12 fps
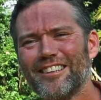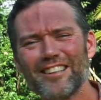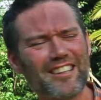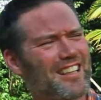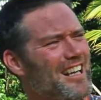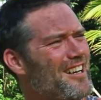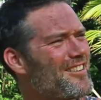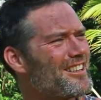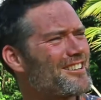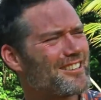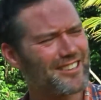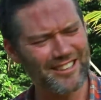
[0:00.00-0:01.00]
And now they're
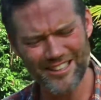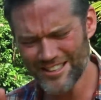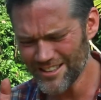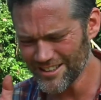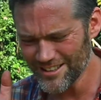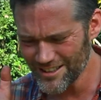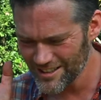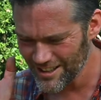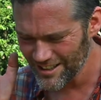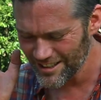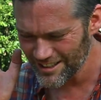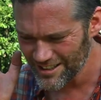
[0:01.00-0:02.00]
just in
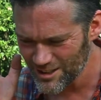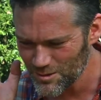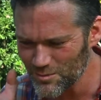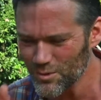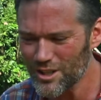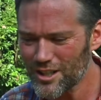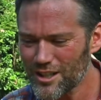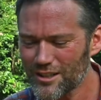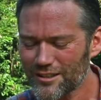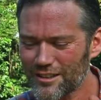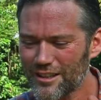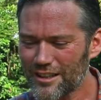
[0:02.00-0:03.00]
this
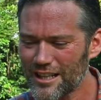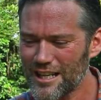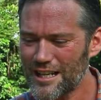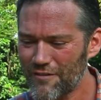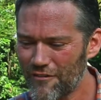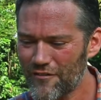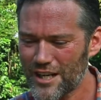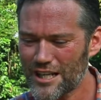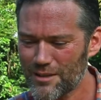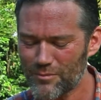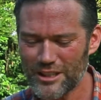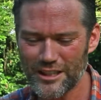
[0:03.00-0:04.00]
world that their
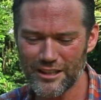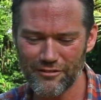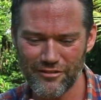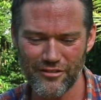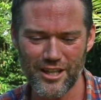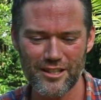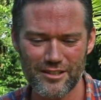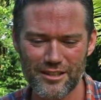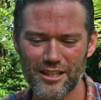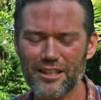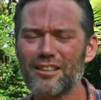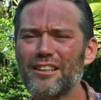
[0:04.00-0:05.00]
family and friends
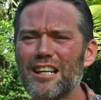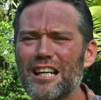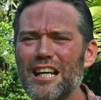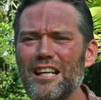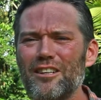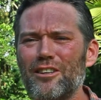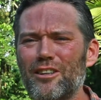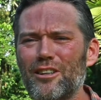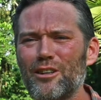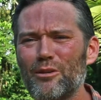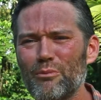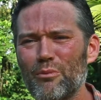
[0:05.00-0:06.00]
in England cannot
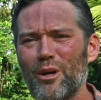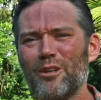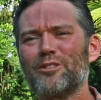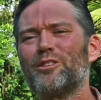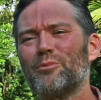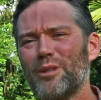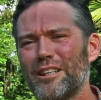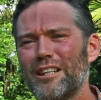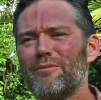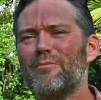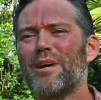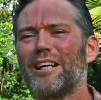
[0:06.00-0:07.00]
possibly
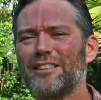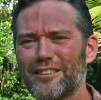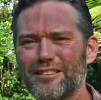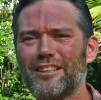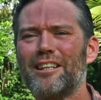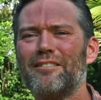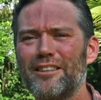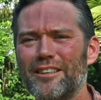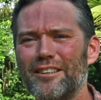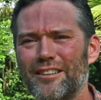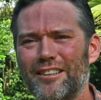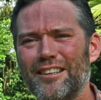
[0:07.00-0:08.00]
imagine they're in.
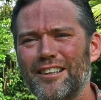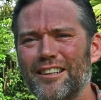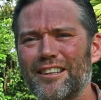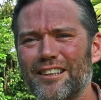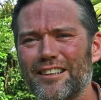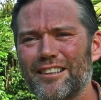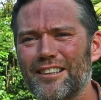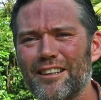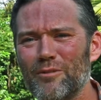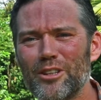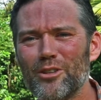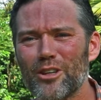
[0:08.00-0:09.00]
I
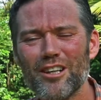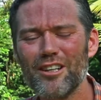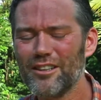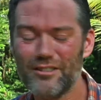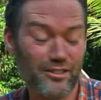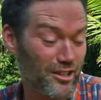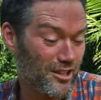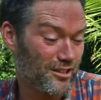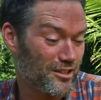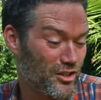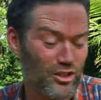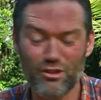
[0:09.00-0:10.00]
mean, you can't
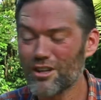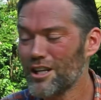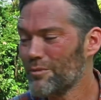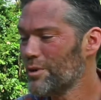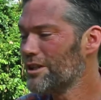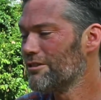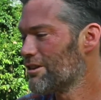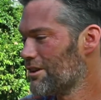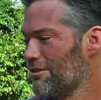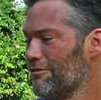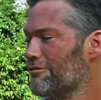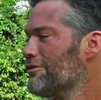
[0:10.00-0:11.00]
describe it, you
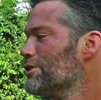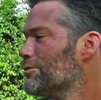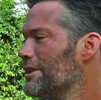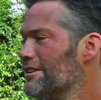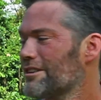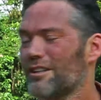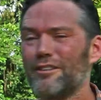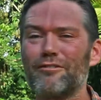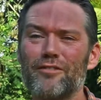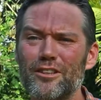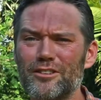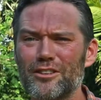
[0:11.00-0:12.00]
can't film it, you can't
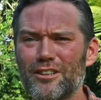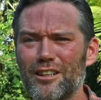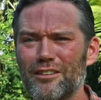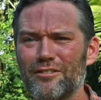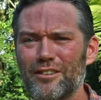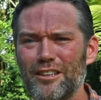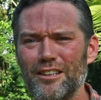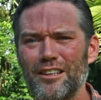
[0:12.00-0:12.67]
photograph it.